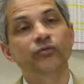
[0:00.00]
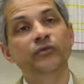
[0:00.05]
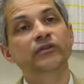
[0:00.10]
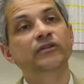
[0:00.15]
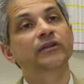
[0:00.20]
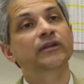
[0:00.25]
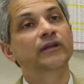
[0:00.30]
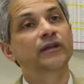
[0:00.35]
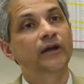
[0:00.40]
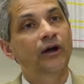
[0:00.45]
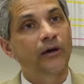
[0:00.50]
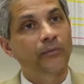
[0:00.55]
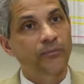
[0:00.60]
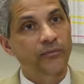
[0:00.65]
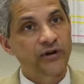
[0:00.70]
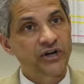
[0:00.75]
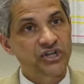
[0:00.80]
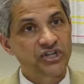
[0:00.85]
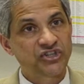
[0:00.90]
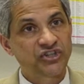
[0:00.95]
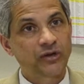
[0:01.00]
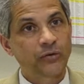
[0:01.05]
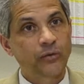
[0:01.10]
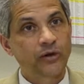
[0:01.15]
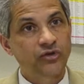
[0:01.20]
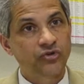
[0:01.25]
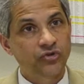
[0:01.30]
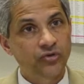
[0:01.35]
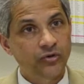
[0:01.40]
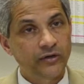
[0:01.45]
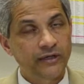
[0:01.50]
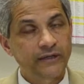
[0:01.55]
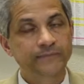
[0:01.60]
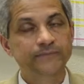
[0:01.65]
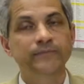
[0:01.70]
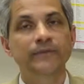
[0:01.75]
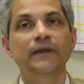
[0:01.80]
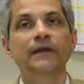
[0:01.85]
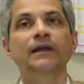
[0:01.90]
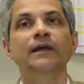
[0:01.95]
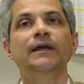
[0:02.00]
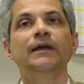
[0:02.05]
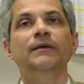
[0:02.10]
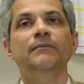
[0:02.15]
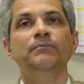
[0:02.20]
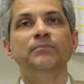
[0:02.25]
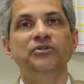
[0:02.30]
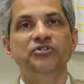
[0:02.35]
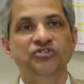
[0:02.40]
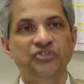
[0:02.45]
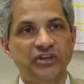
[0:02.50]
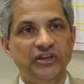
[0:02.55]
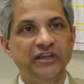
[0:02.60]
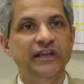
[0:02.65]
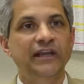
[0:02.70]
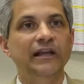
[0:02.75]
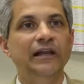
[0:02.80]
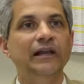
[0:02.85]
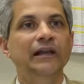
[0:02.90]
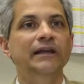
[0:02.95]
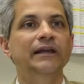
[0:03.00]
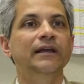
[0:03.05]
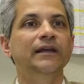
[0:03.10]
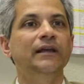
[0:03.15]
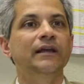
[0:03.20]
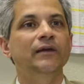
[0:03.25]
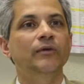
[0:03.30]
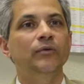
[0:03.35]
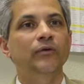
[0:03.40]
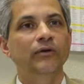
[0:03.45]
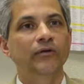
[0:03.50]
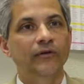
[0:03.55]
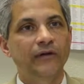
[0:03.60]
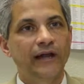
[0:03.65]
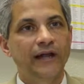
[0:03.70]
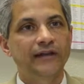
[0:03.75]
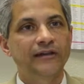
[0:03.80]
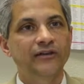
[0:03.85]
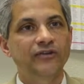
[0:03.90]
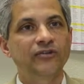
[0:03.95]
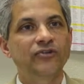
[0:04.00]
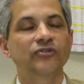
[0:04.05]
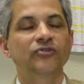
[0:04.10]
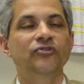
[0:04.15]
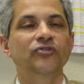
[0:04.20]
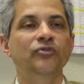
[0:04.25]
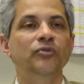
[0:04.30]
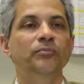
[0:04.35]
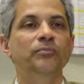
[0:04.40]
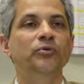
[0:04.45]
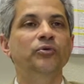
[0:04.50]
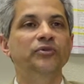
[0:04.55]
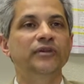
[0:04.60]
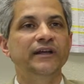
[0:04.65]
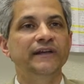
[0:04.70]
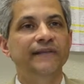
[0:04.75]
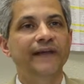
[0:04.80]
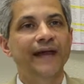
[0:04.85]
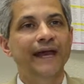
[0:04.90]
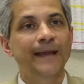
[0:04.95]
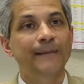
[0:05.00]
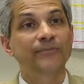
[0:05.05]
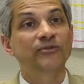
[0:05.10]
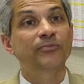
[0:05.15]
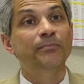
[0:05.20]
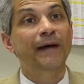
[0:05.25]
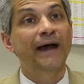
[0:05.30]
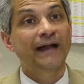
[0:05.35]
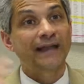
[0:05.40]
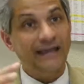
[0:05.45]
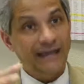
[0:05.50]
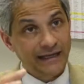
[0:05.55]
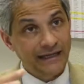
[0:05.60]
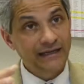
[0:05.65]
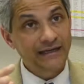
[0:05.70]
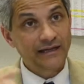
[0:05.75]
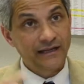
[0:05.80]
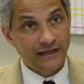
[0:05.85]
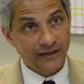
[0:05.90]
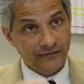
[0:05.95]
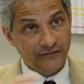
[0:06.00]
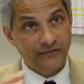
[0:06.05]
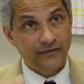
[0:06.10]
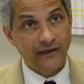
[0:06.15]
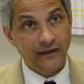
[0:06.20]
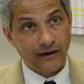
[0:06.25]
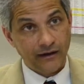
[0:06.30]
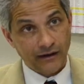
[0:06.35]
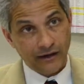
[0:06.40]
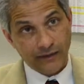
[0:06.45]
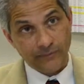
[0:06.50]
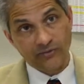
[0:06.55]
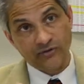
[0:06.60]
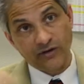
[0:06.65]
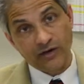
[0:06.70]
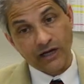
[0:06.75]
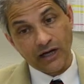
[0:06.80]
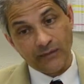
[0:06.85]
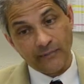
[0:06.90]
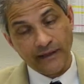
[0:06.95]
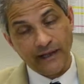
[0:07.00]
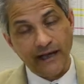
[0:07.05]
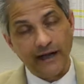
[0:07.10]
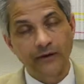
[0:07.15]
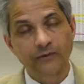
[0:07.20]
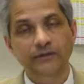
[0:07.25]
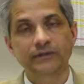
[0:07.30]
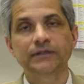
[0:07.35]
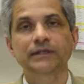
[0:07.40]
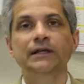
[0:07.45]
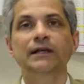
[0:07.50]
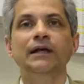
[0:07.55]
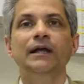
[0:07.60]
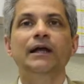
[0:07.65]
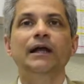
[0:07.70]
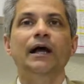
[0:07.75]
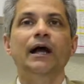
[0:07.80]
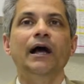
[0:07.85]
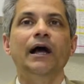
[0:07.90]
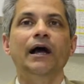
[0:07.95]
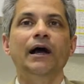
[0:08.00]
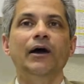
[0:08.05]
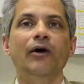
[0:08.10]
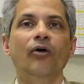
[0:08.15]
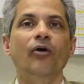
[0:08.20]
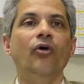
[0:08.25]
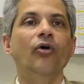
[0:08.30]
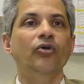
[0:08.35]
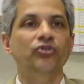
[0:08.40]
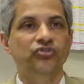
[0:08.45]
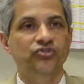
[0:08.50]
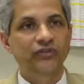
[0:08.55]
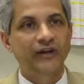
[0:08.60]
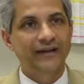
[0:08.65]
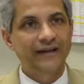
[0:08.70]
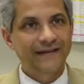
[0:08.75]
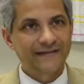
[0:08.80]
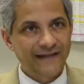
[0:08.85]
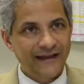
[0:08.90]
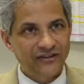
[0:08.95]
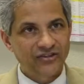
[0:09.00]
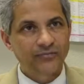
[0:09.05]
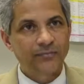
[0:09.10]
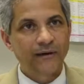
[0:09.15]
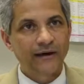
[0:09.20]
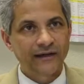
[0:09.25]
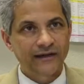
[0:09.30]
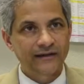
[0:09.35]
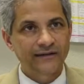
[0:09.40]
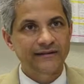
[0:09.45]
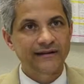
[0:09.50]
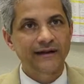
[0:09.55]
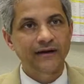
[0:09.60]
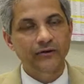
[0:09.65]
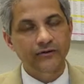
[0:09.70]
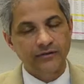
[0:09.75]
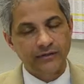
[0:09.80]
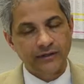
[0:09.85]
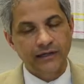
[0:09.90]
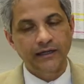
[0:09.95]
with the operation that we're doing, particularly related to putting their hips back in if their hips are coming out, or straightening their spines out